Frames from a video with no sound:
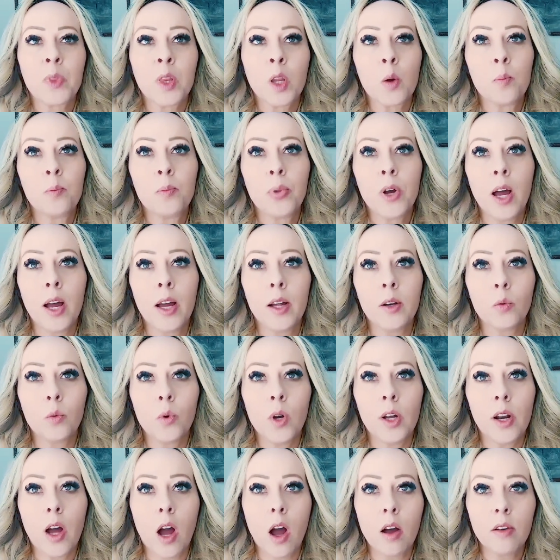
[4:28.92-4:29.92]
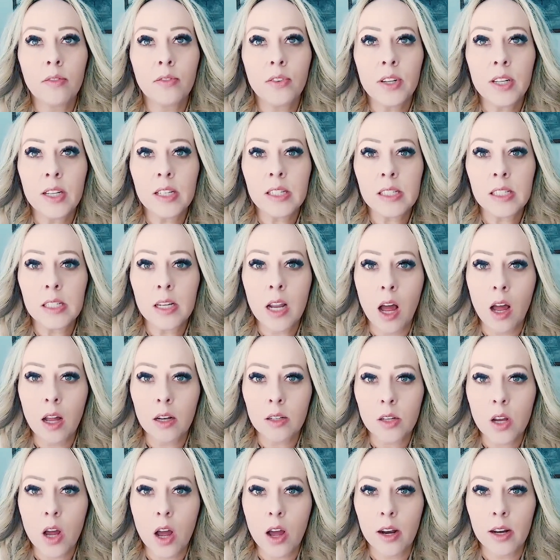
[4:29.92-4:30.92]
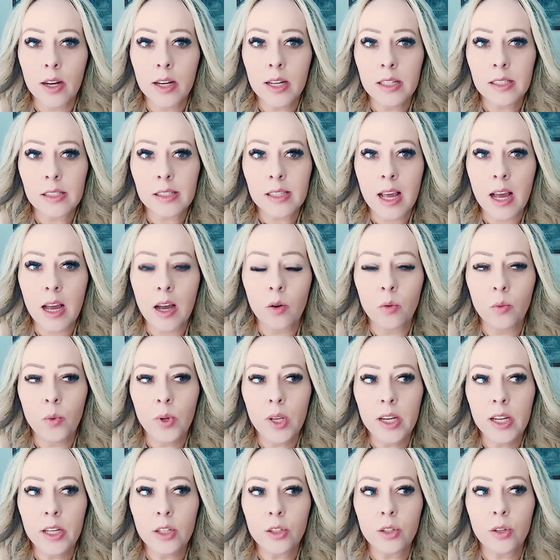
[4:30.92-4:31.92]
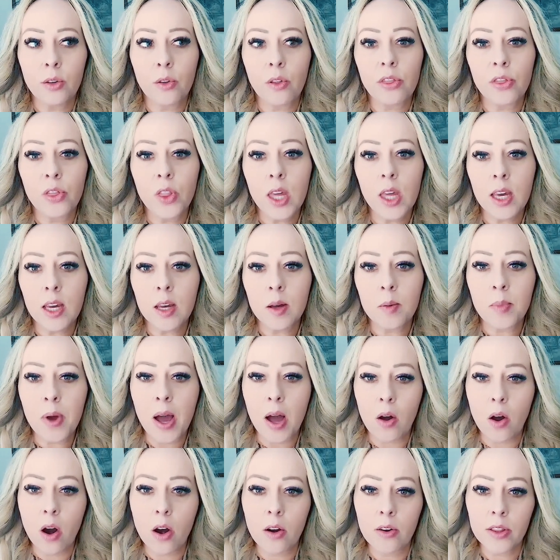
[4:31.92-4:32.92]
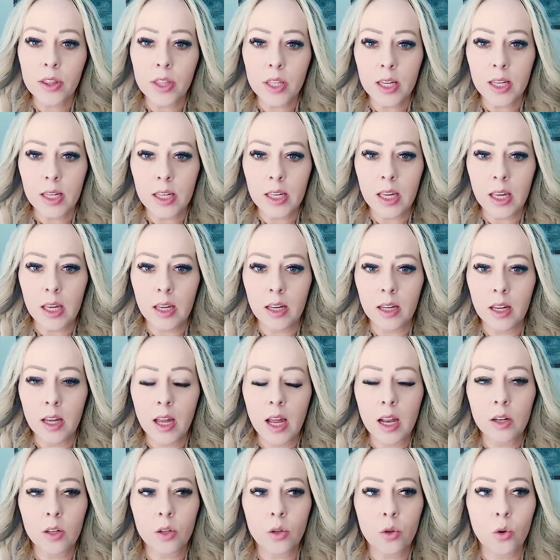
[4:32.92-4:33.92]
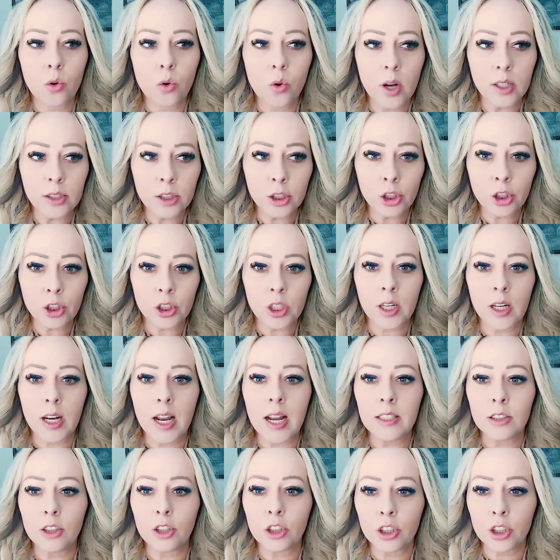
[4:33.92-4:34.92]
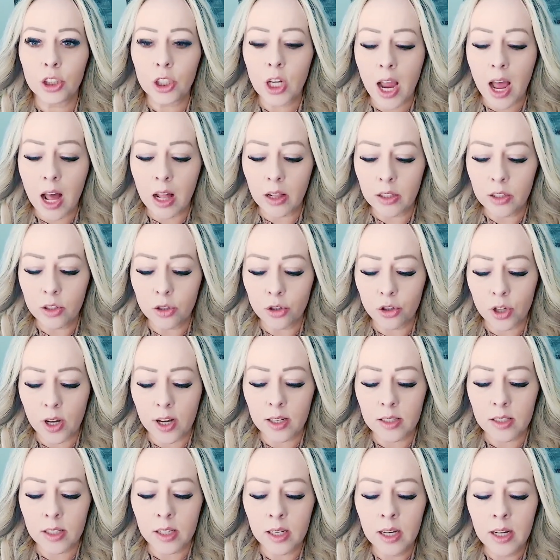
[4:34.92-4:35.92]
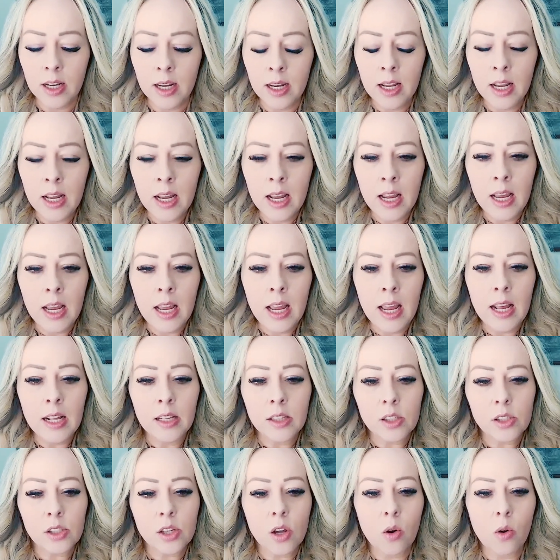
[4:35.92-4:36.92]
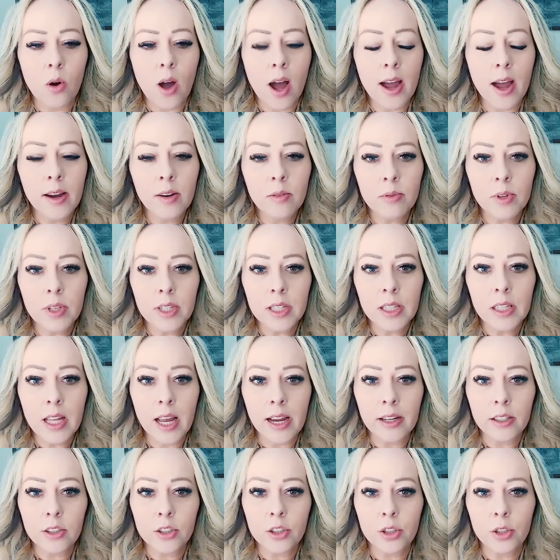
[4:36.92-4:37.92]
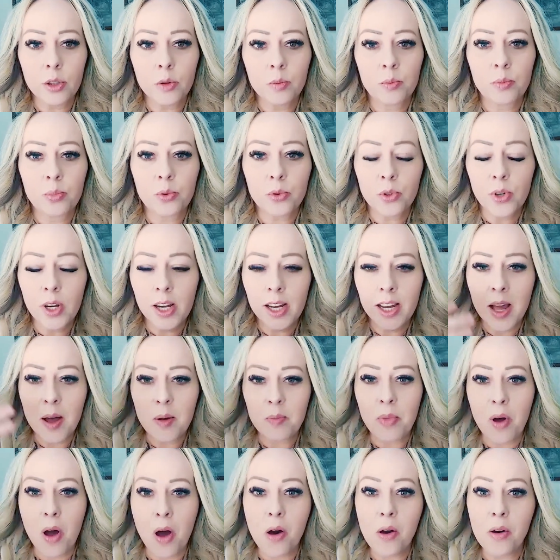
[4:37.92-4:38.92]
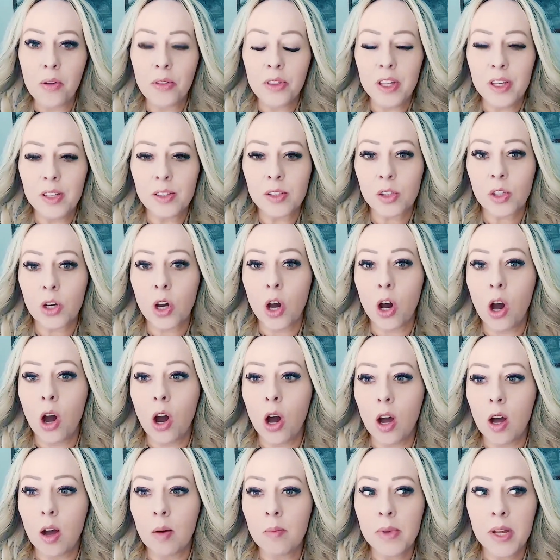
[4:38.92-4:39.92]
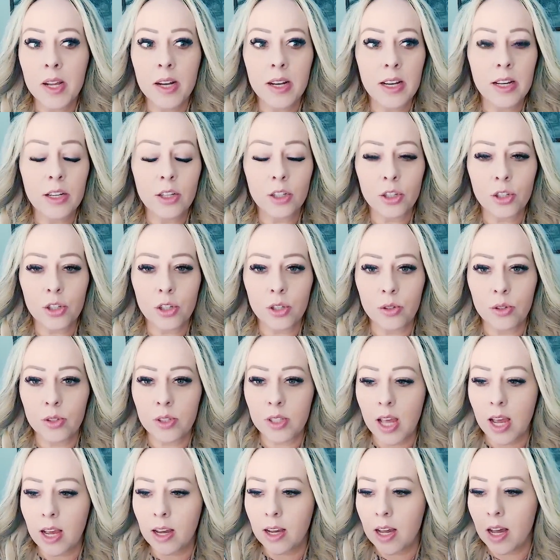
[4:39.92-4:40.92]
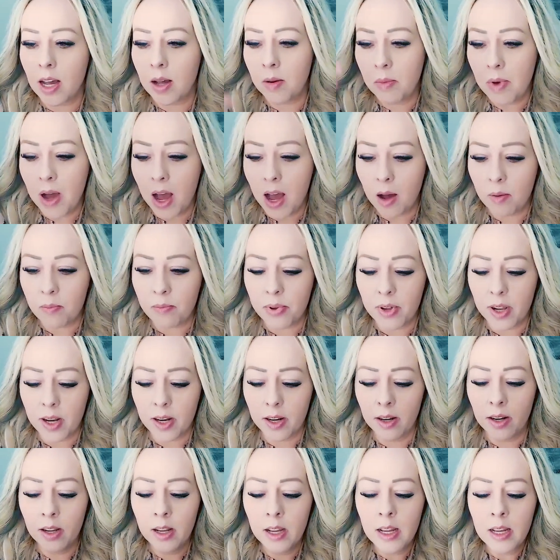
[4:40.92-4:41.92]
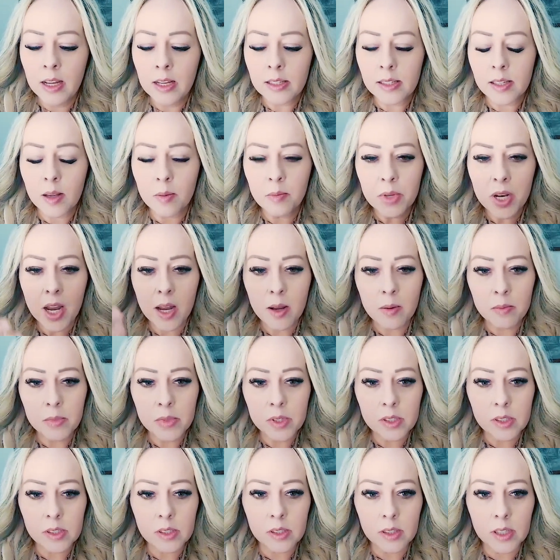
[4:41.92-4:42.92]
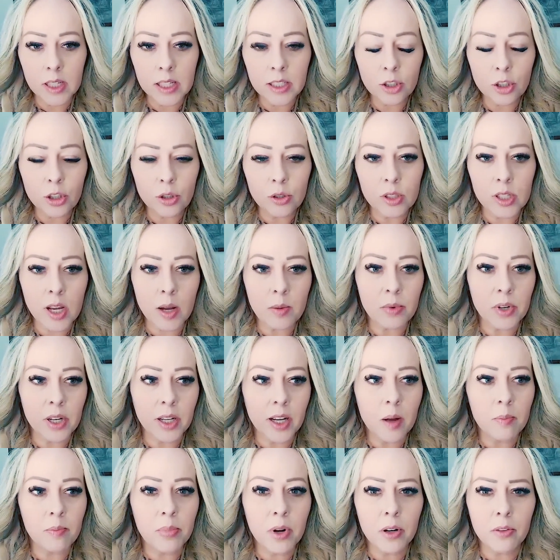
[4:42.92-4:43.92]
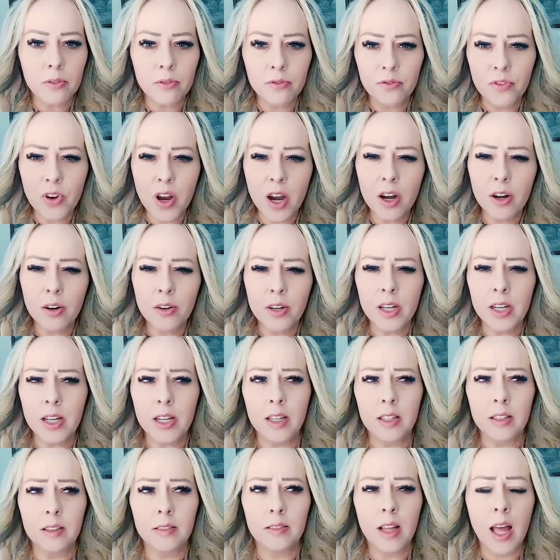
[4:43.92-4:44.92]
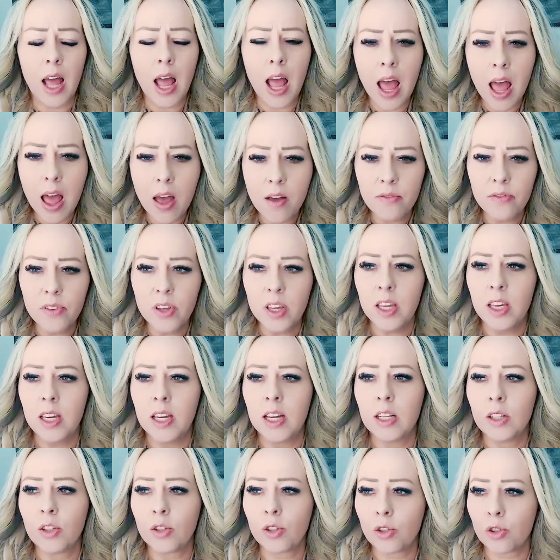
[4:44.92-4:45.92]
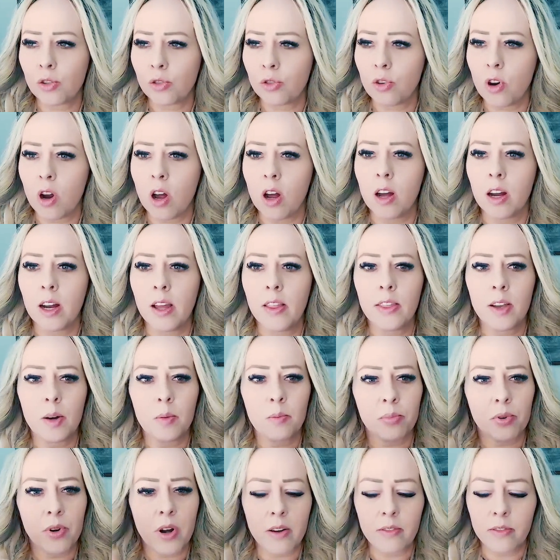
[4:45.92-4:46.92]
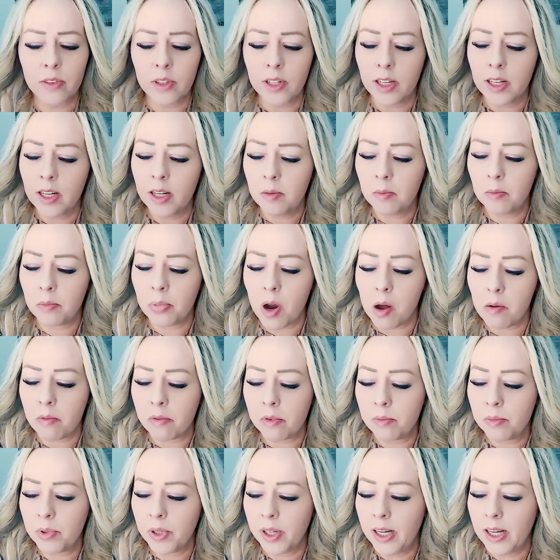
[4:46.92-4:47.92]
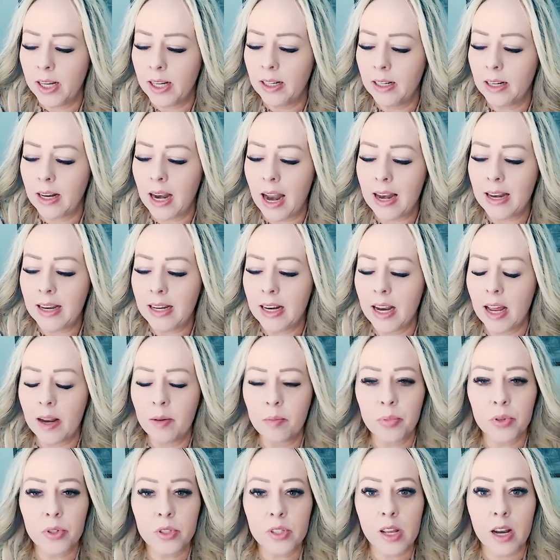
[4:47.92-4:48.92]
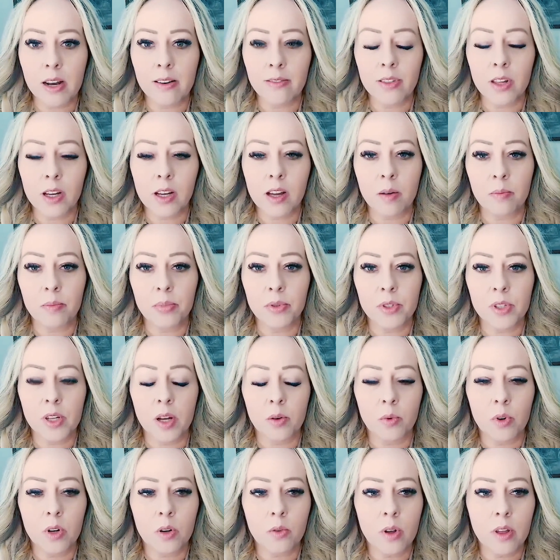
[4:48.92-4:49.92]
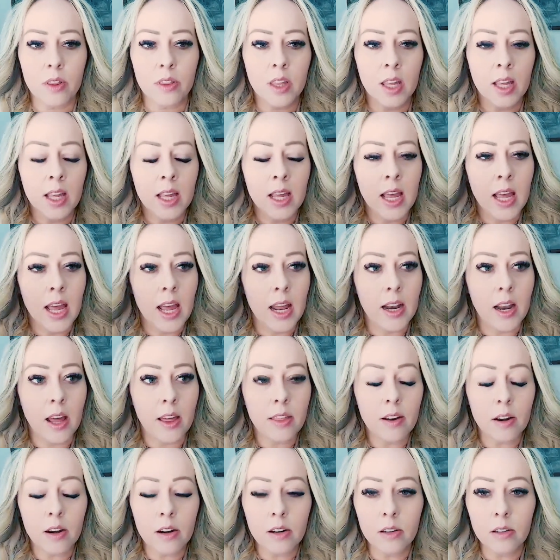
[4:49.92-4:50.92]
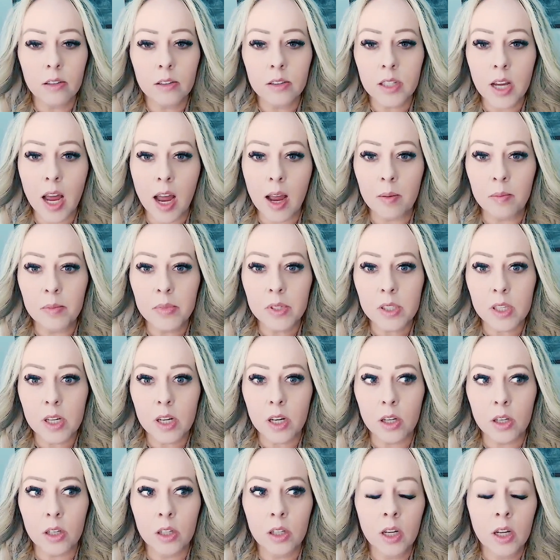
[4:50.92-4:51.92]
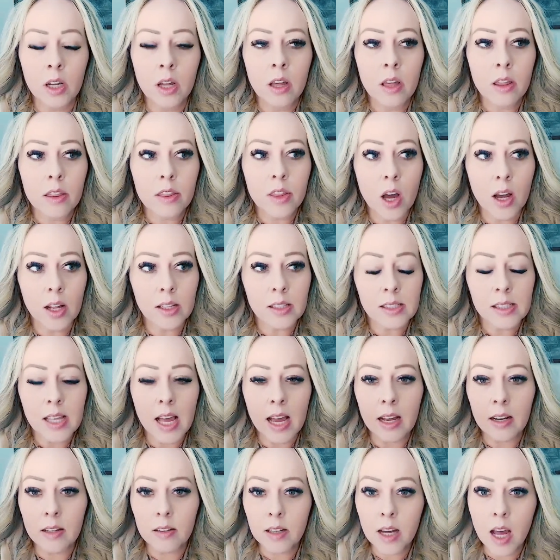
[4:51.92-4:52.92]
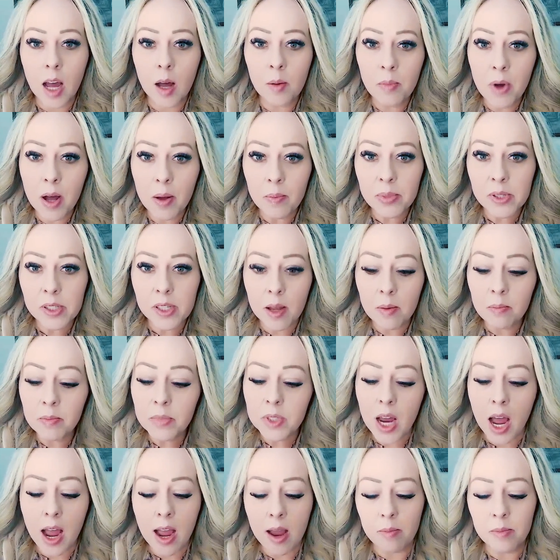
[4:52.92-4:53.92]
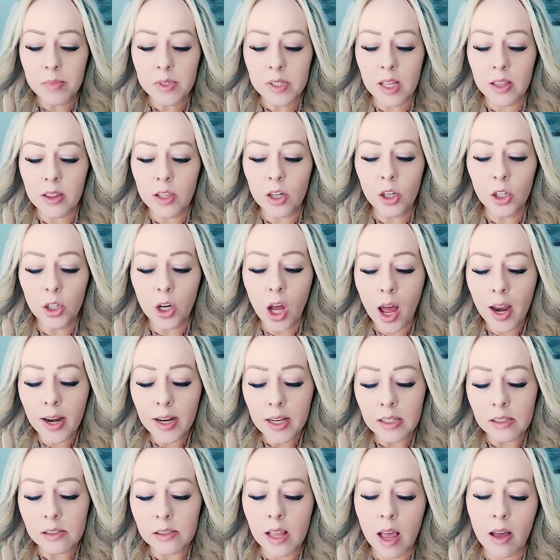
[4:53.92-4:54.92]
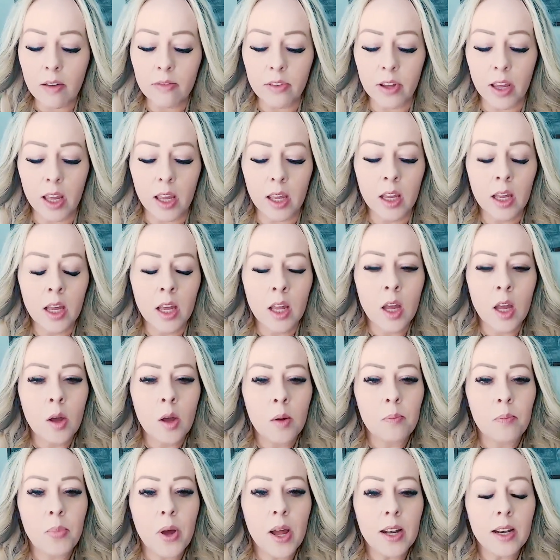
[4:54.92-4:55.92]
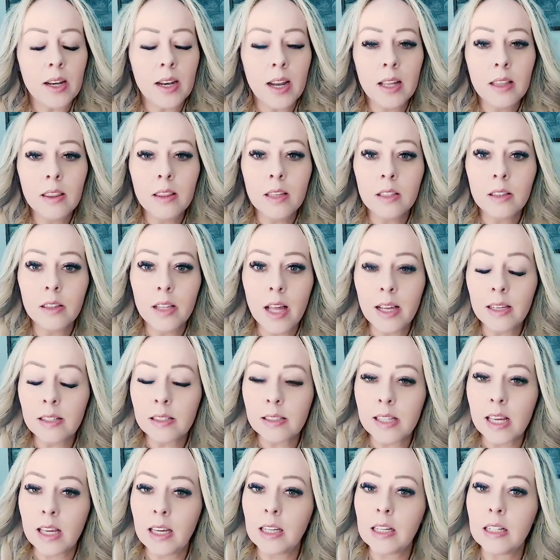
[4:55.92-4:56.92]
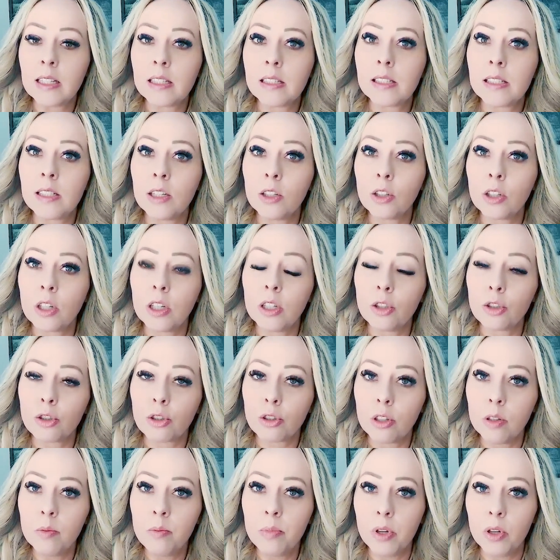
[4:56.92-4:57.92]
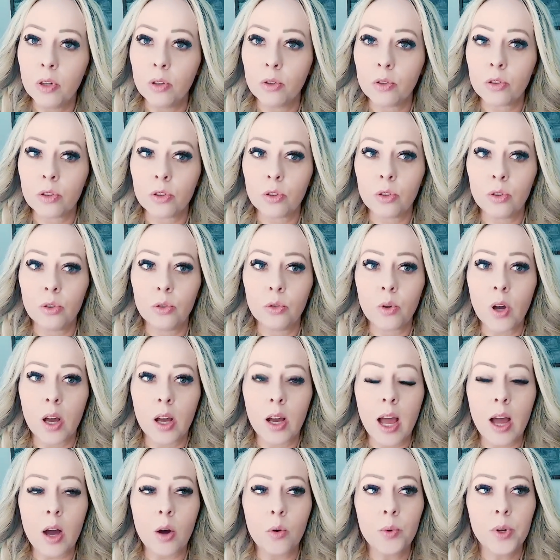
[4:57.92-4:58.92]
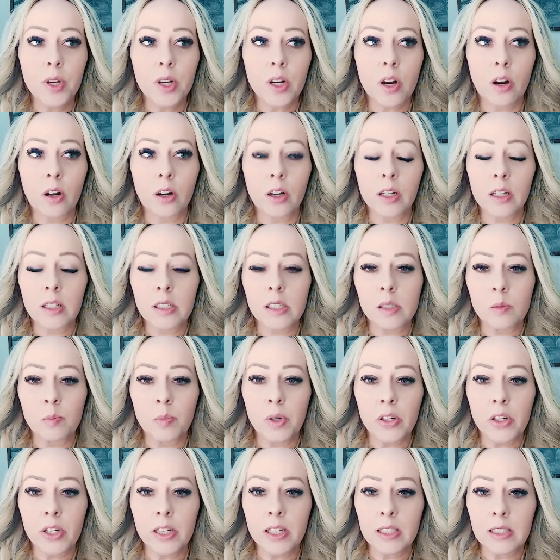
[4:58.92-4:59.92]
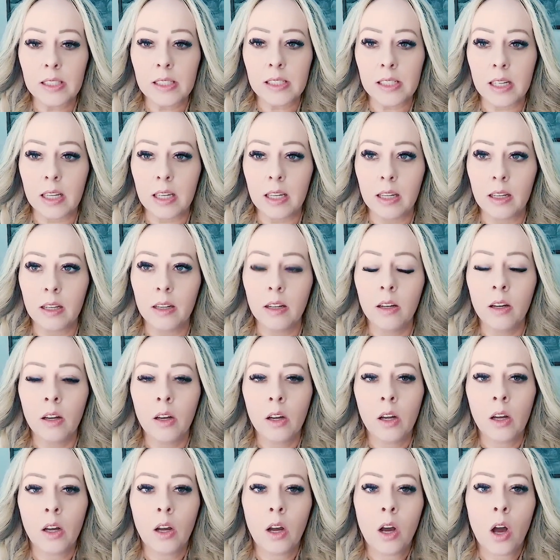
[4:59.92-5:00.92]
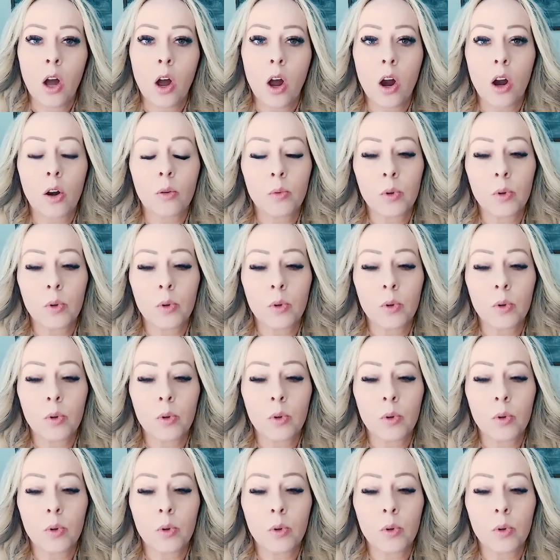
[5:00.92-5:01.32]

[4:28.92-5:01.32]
but what often is not taught is that we need to think about our thinking and question and challenge it. And so I really like to bring up all these common issues that come up. And sometimes issues I bring up are very heavy and strong, and they're prevalent in probably 99% of the couples I work with. And other times they're thoughts that come up sometimes and they're not as heavy, but nonetheless, they can still contribute to how we are experiencing our